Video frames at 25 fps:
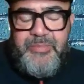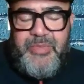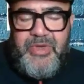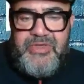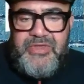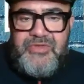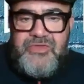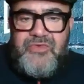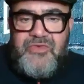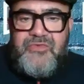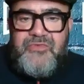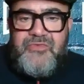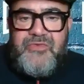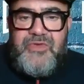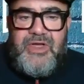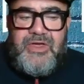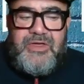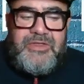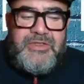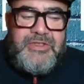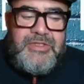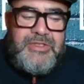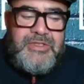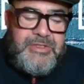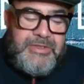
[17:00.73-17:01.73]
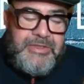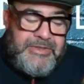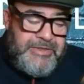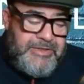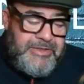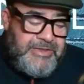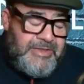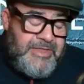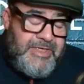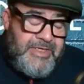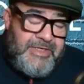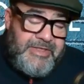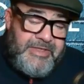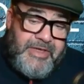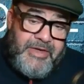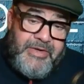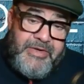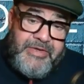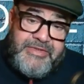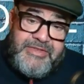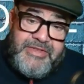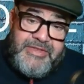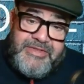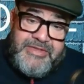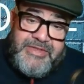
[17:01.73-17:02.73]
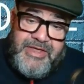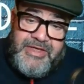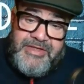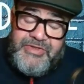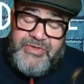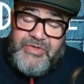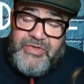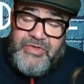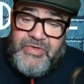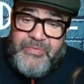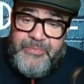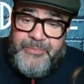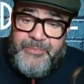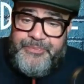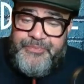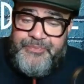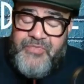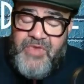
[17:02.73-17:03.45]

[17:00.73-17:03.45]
Bandofla going to touch on?